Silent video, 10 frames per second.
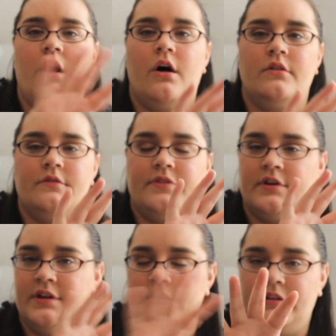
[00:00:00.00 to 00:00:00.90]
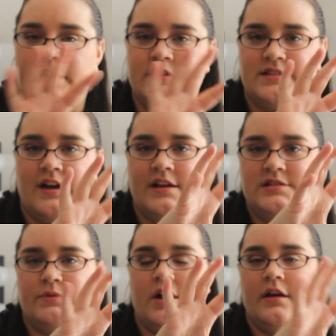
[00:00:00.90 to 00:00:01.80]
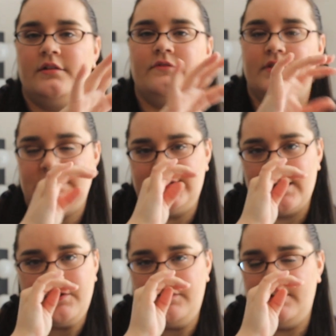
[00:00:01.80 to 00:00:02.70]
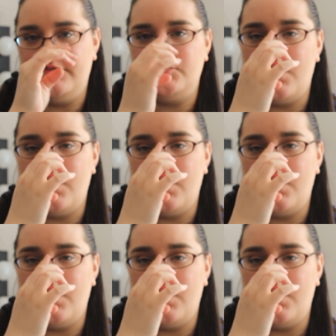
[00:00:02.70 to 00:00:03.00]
all of their yearly designs were kind of this decorative